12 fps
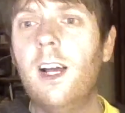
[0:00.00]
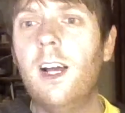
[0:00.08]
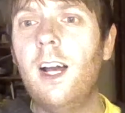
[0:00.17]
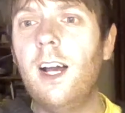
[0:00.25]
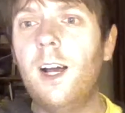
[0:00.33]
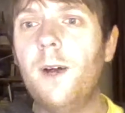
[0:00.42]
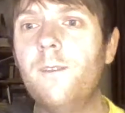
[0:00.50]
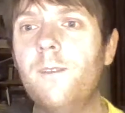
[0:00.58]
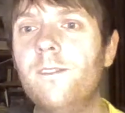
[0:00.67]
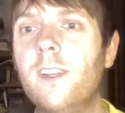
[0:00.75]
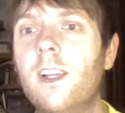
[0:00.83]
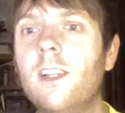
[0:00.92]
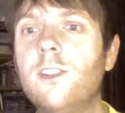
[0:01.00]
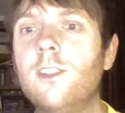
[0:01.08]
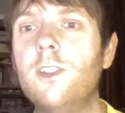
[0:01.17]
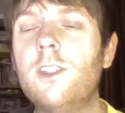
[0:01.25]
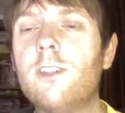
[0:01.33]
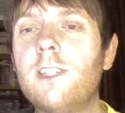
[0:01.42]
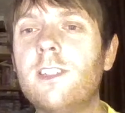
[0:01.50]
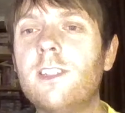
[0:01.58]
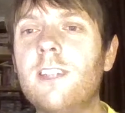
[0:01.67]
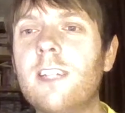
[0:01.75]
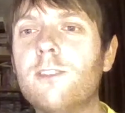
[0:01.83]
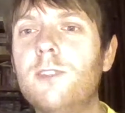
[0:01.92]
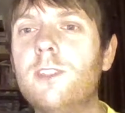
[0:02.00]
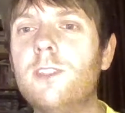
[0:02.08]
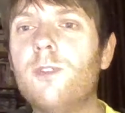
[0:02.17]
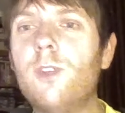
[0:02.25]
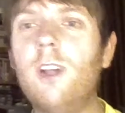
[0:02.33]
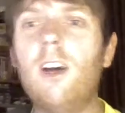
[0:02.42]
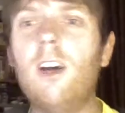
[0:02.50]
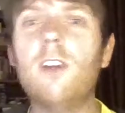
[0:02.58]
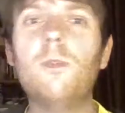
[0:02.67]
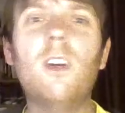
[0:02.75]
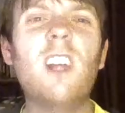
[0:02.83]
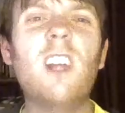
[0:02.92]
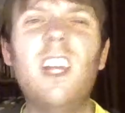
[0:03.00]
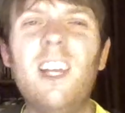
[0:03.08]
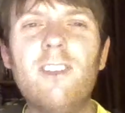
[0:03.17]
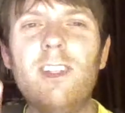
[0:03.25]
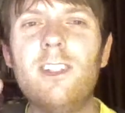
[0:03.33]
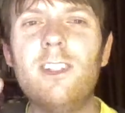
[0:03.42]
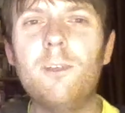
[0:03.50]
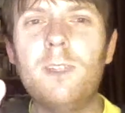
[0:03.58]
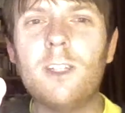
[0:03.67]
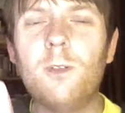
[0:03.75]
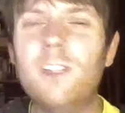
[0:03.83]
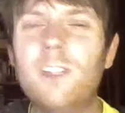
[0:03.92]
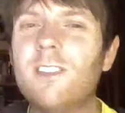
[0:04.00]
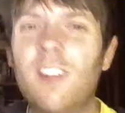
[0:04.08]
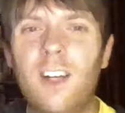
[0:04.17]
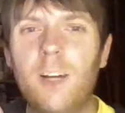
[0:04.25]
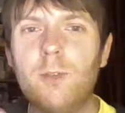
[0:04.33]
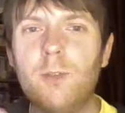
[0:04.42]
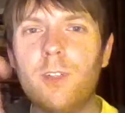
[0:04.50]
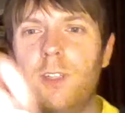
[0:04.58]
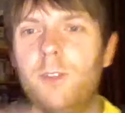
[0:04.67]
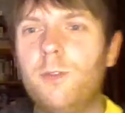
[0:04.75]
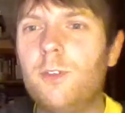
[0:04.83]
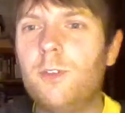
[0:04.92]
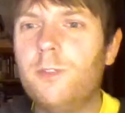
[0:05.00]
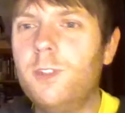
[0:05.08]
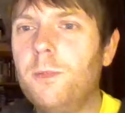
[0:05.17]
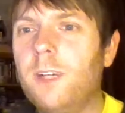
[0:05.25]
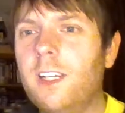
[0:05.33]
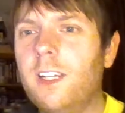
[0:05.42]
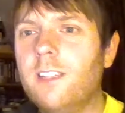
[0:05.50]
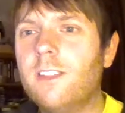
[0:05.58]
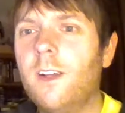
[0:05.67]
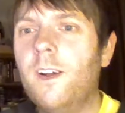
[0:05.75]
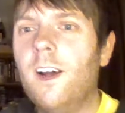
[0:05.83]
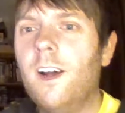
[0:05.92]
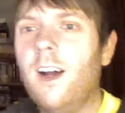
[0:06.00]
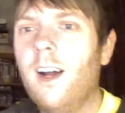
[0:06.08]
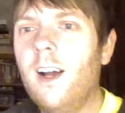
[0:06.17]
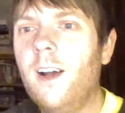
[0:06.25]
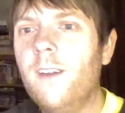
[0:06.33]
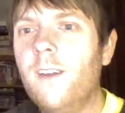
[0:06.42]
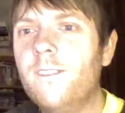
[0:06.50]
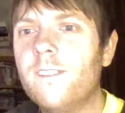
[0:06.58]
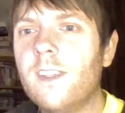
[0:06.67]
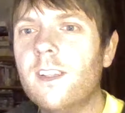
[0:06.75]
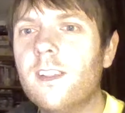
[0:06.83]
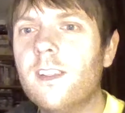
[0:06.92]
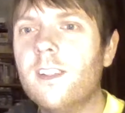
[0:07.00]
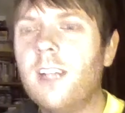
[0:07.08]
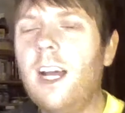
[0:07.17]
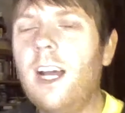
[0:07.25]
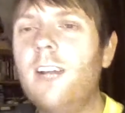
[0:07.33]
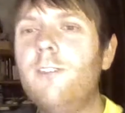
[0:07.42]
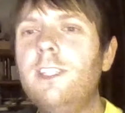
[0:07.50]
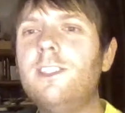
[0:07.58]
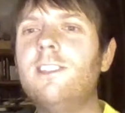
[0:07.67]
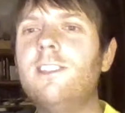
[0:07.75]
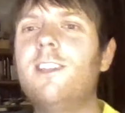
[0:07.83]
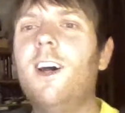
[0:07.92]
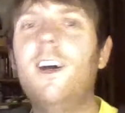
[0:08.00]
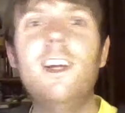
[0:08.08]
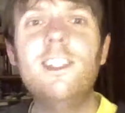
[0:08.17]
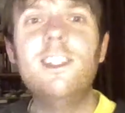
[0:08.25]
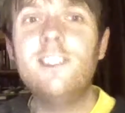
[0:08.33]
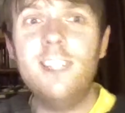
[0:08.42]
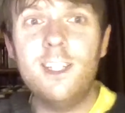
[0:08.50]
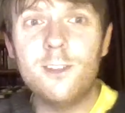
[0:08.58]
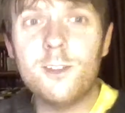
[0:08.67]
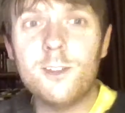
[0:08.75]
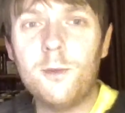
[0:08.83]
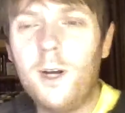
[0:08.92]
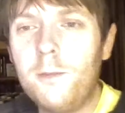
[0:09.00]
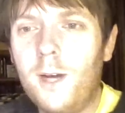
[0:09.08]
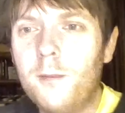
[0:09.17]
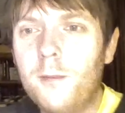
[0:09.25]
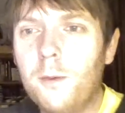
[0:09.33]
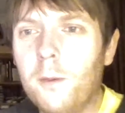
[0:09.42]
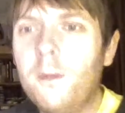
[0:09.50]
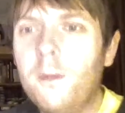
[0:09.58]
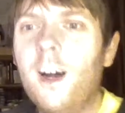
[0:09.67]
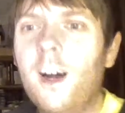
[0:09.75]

Julian Thrasher, thanks, Richard, for all your hard work. Even though you didn't win the quiz, I'm joining you for a few beers. Anne Richards, she loves to wind my mum up.